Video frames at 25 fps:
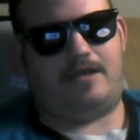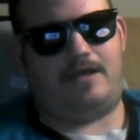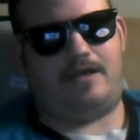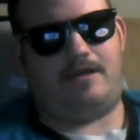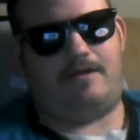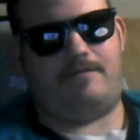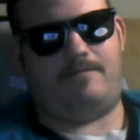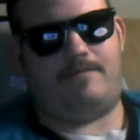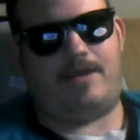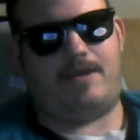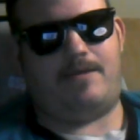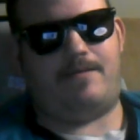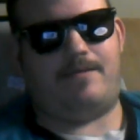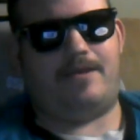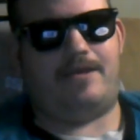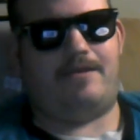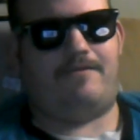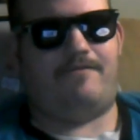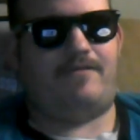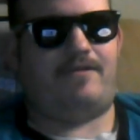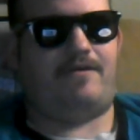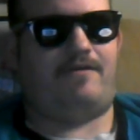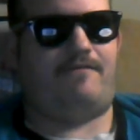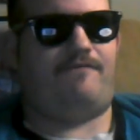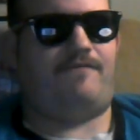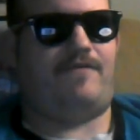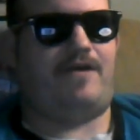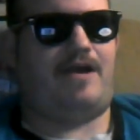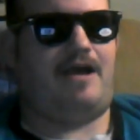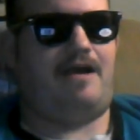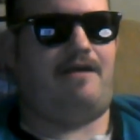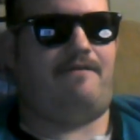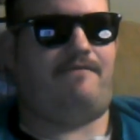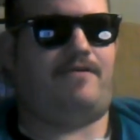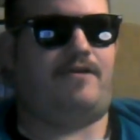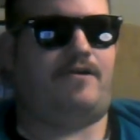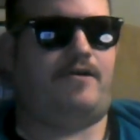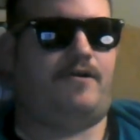Uh, maybe even at
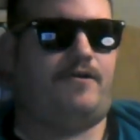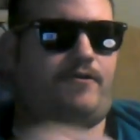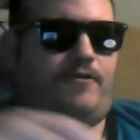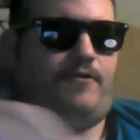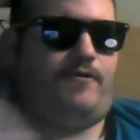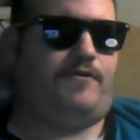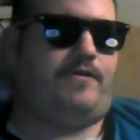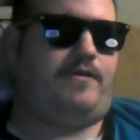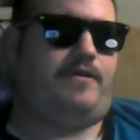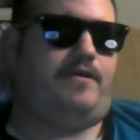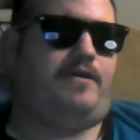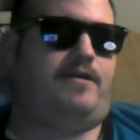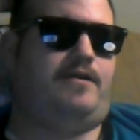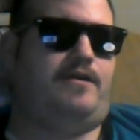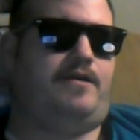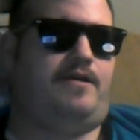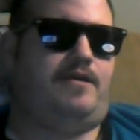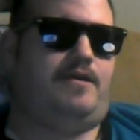500.